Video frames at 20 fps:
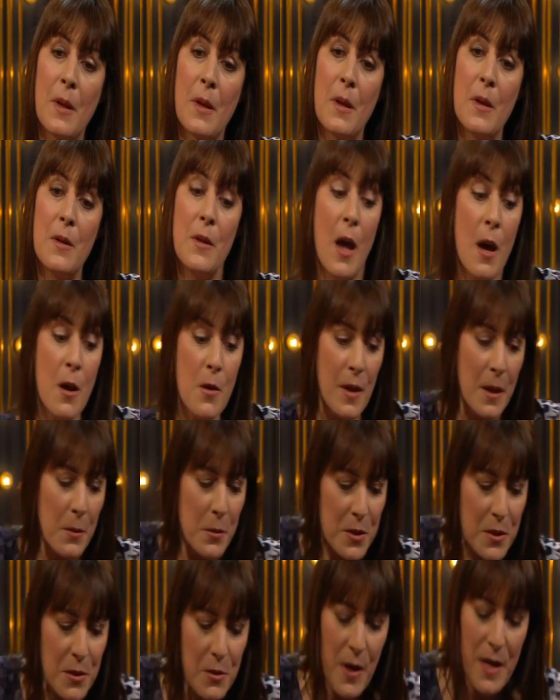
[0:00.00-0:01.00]
No, that
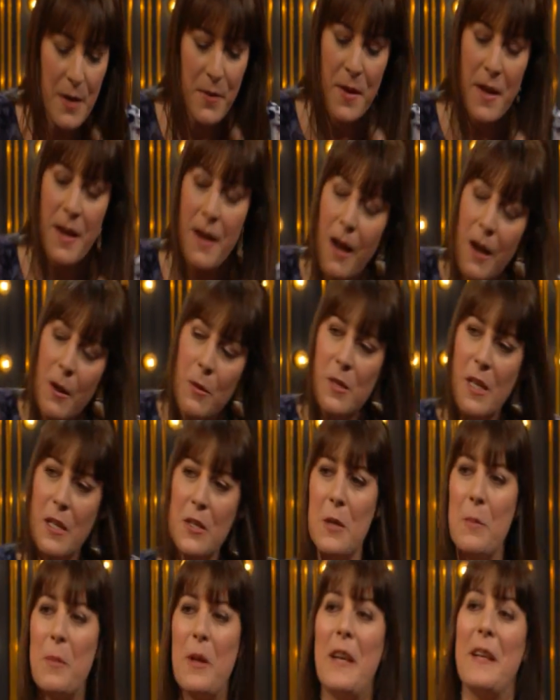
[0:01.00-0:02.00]
was the great thing. I was
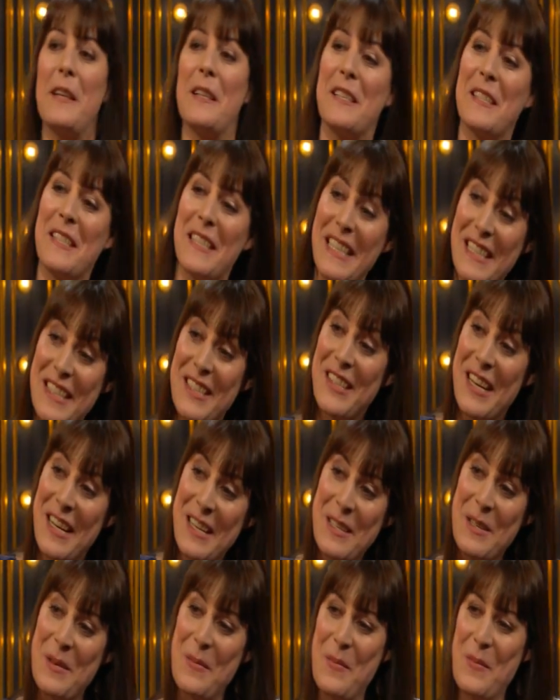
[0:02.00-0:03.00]
actually playing a
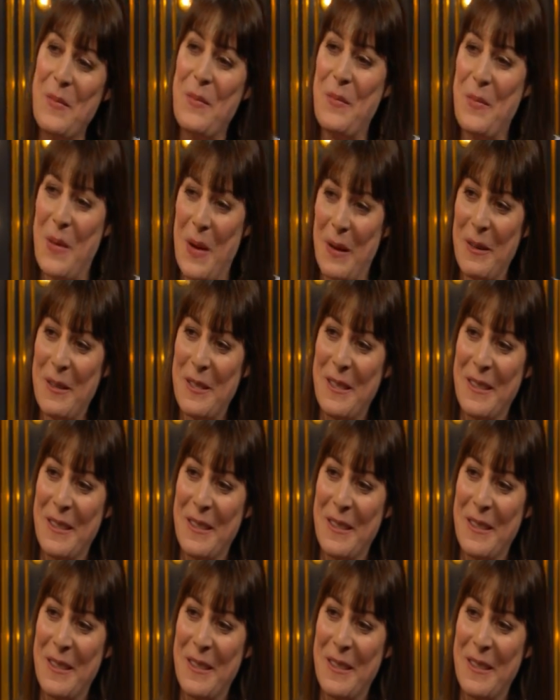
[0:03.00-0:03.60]
cisgender person.